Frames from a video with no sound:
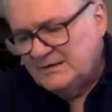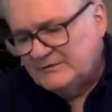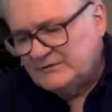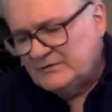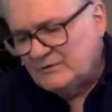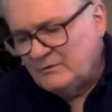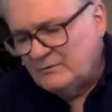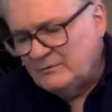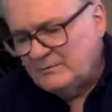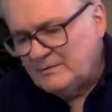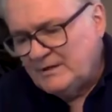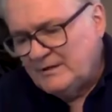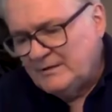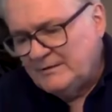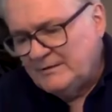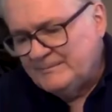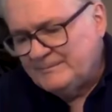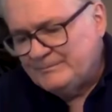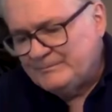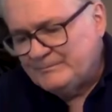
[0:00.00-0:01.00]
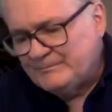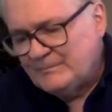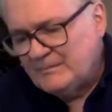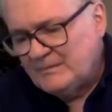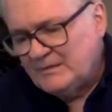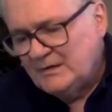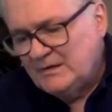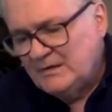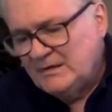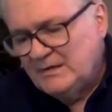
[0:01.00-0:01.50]
So,
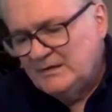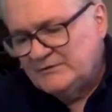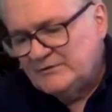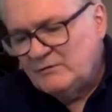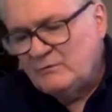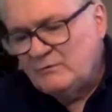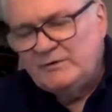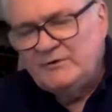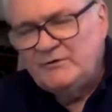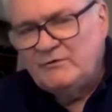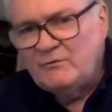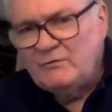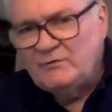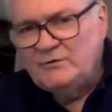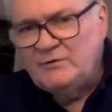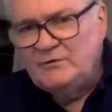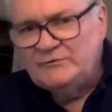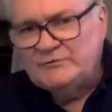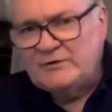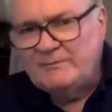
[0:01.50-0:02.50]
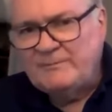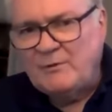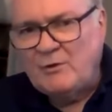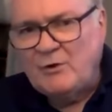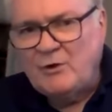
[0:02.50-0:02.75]
so when you use up